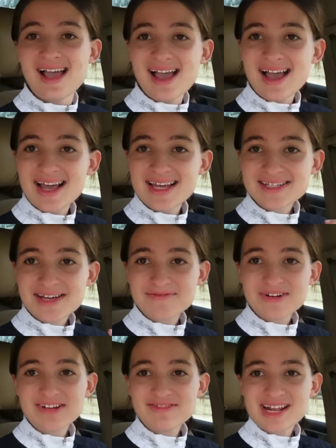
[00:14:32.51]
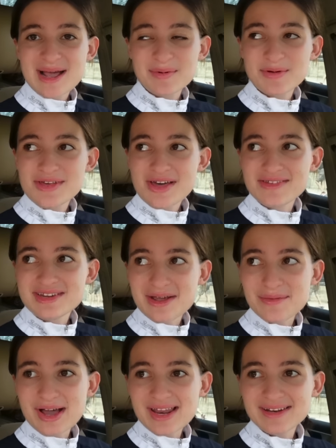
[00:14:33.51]
and I'm really, really happy with how the day
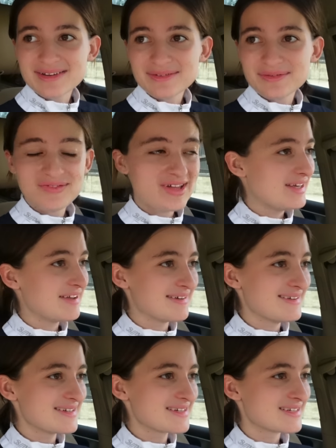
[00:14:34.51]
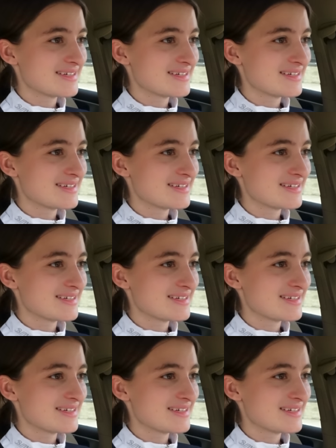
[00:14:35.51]
went. Feeling good.